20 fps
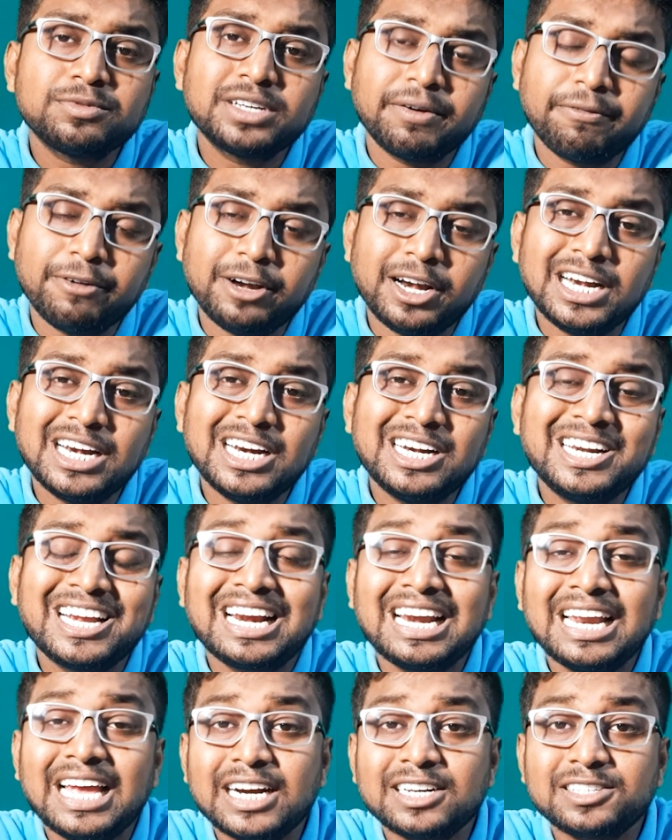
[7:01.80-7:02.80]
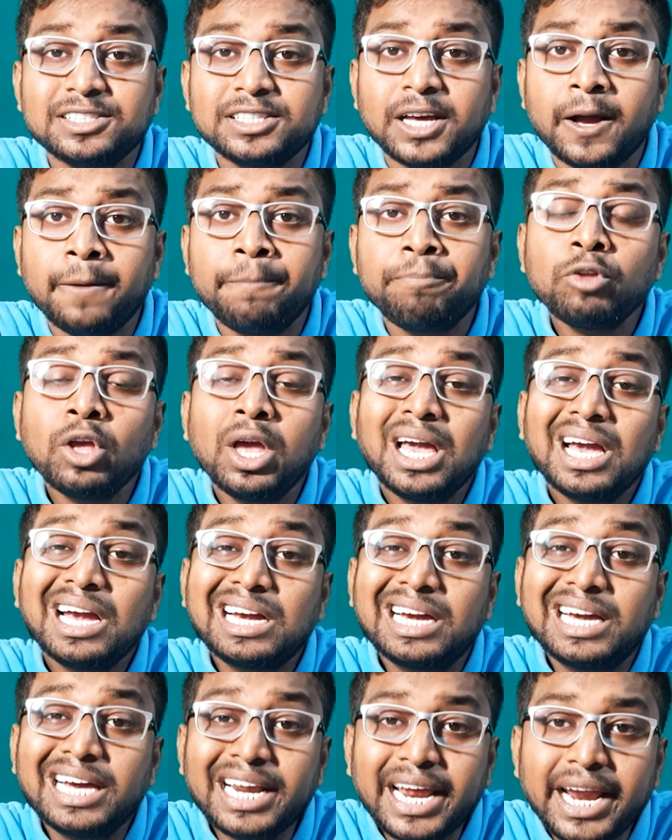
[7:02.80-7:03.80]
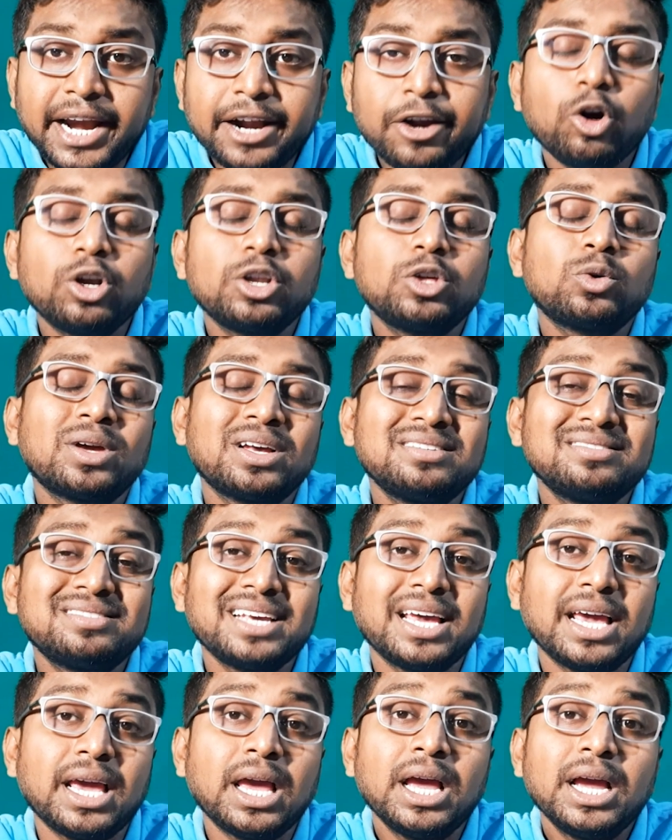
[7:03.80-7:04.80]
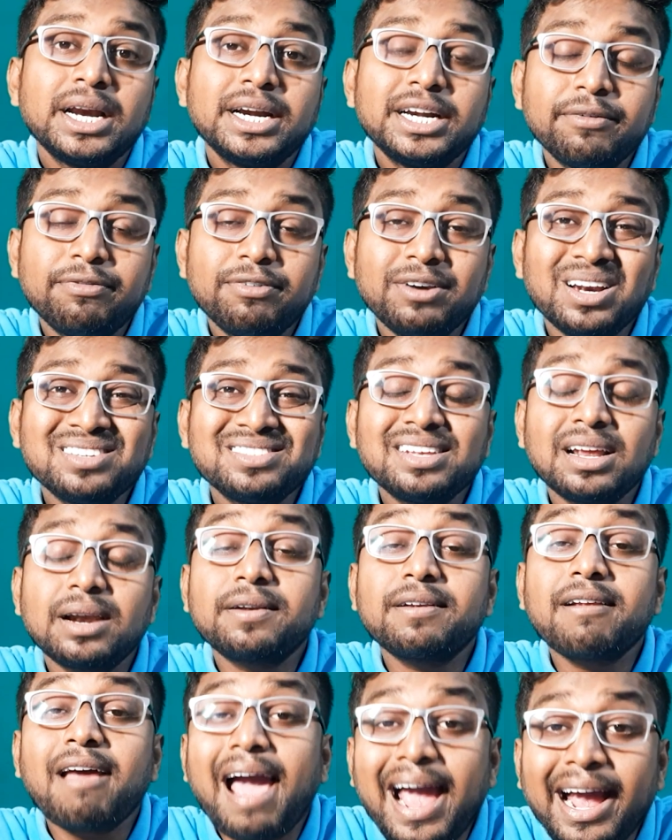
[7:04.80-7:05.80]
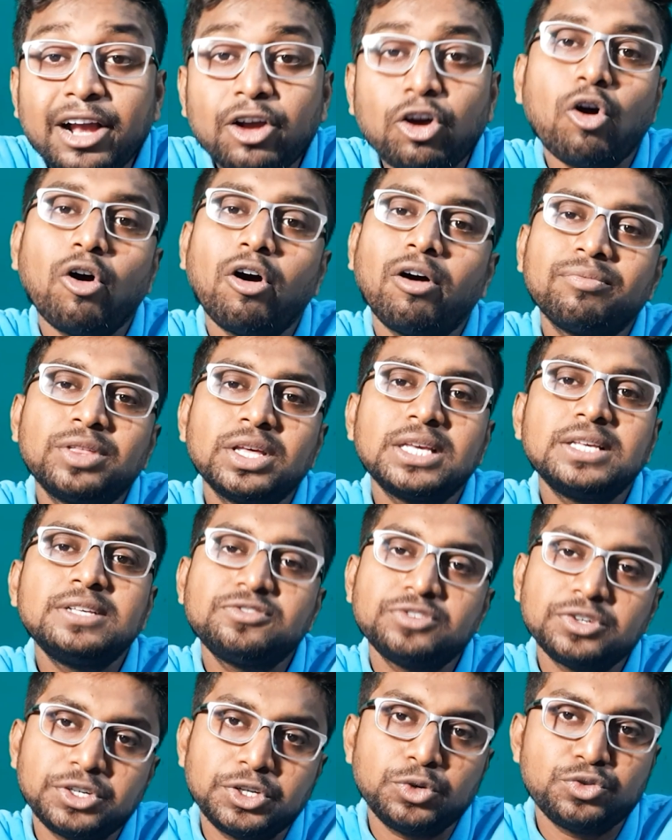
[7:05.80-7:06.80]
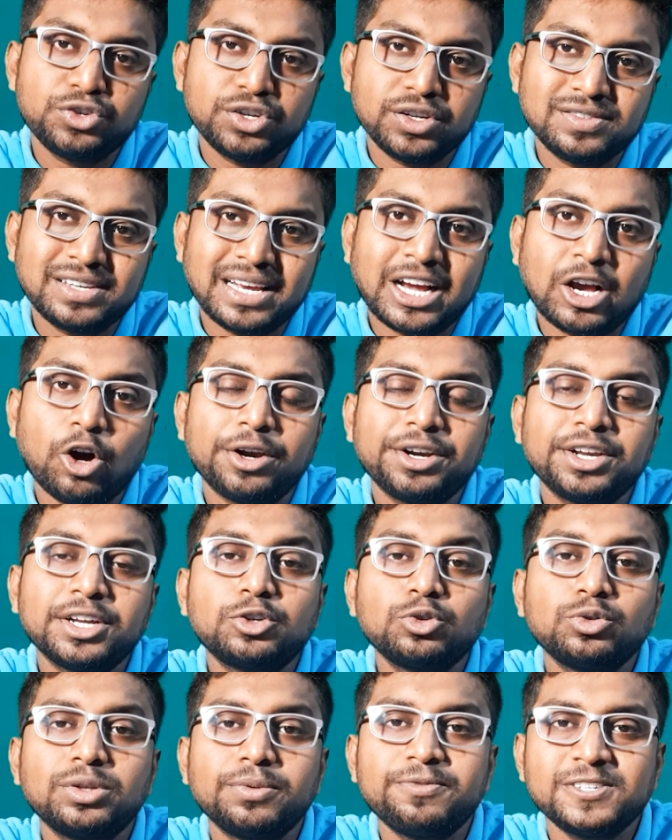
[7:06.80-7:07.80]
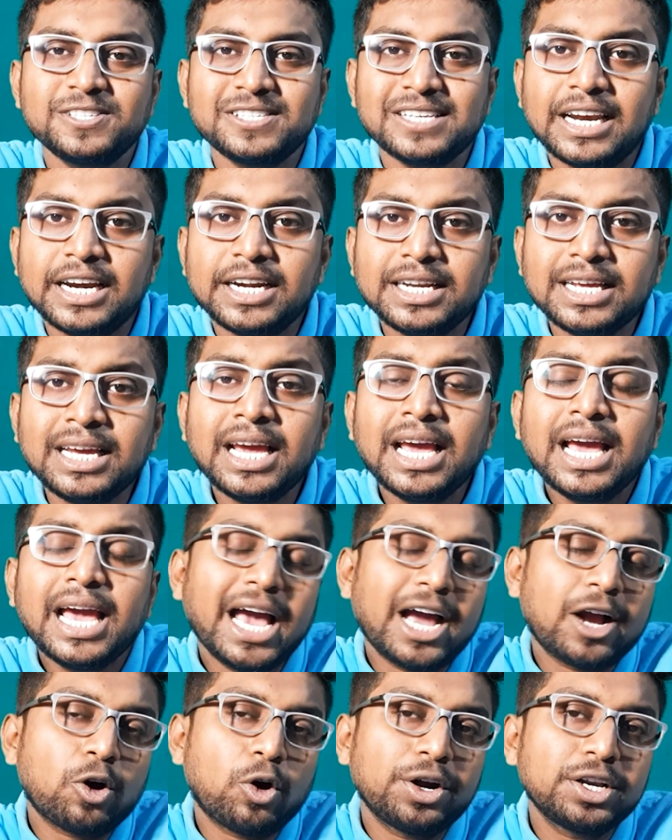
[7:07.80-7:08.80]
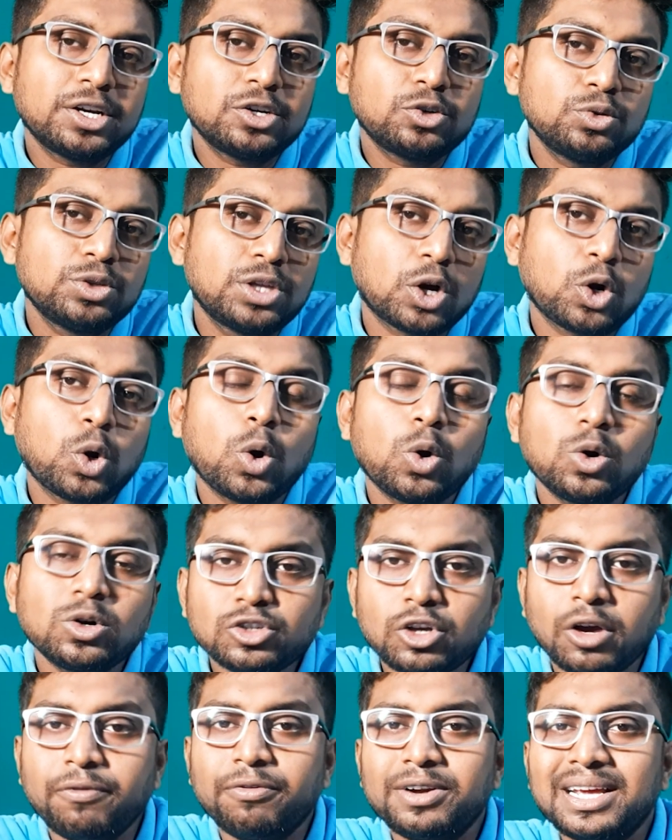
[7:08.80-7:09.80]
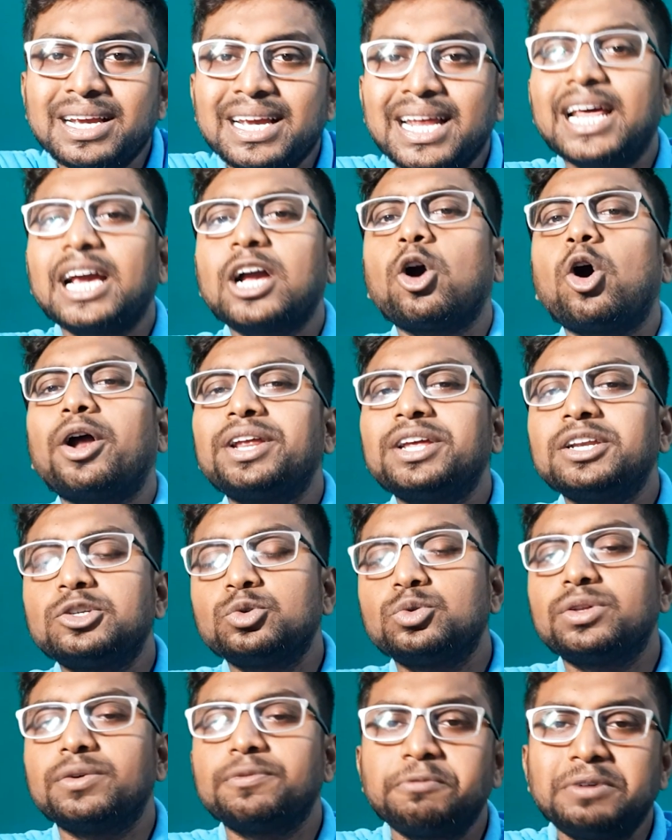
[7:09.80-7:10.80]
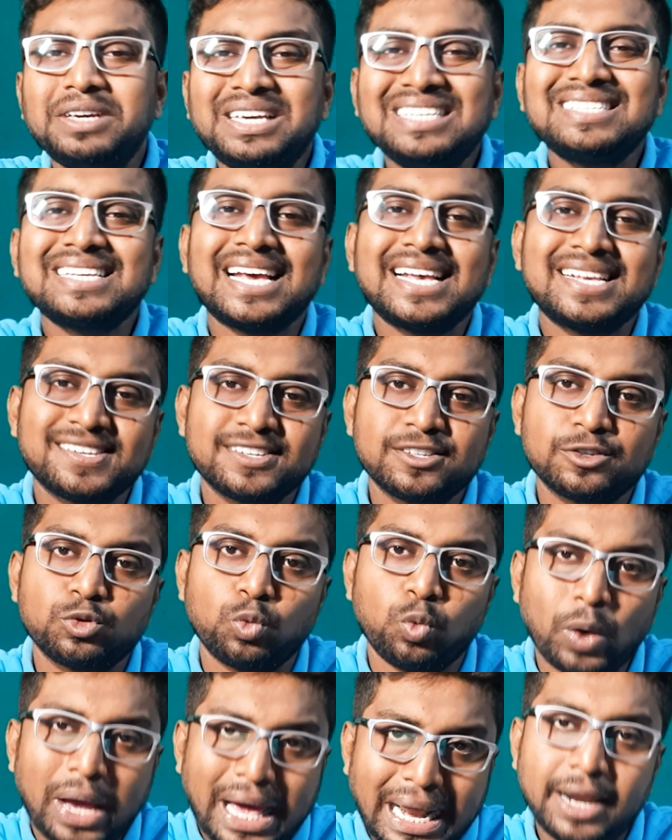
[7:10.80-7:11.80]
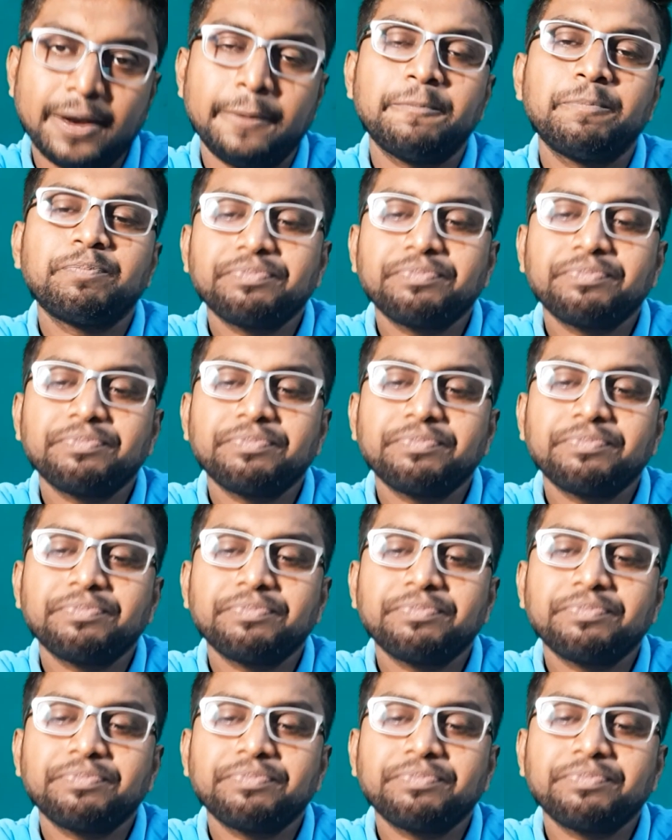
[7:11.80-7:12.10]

definitely declares the grade or you can say declares the rank of the institutions according to the facility, according to the course offering and according to the fees as well.